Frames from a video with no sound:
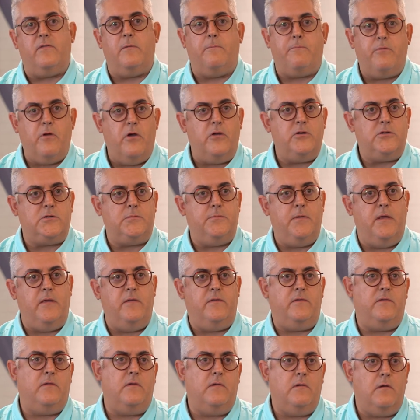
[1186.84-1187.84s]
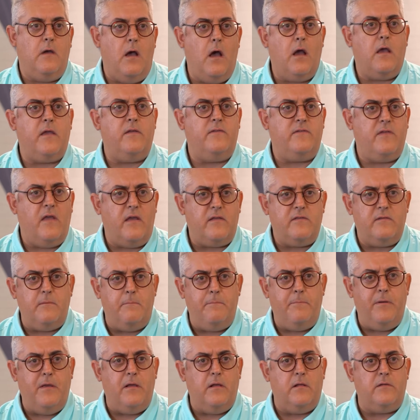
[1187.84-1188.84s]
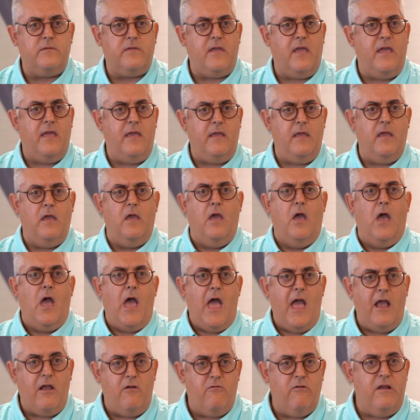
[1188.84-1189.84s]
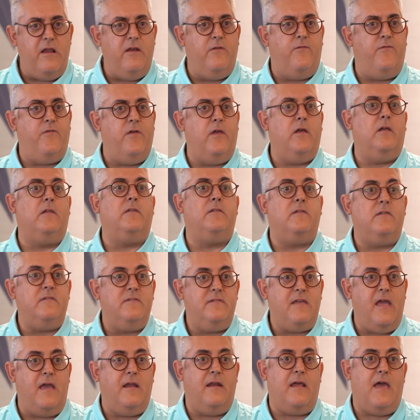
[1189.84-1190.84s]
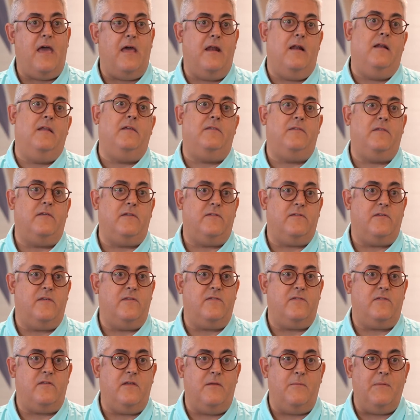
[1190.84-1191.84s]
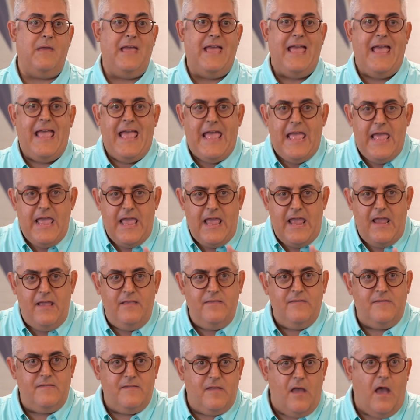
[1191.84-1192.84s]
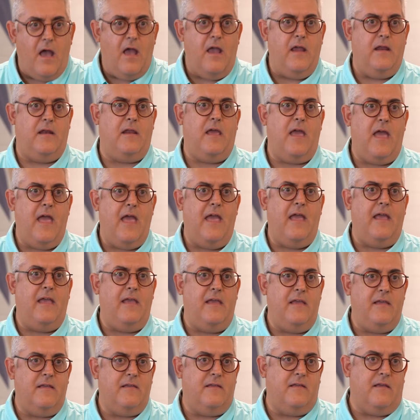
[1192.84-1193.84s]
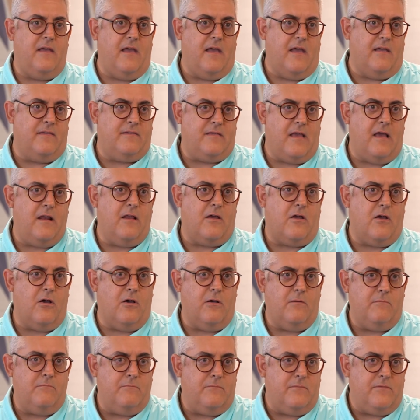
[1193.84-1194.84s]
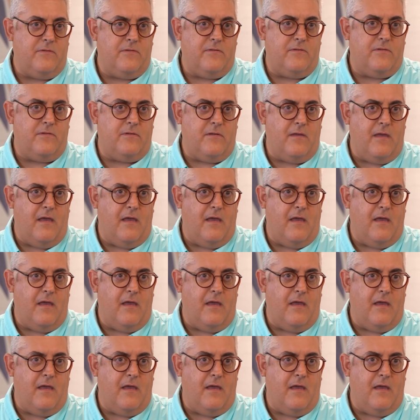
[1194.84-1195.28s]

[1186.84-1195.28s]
approached me to architect and build a greenfield data analytics system inside a telecoms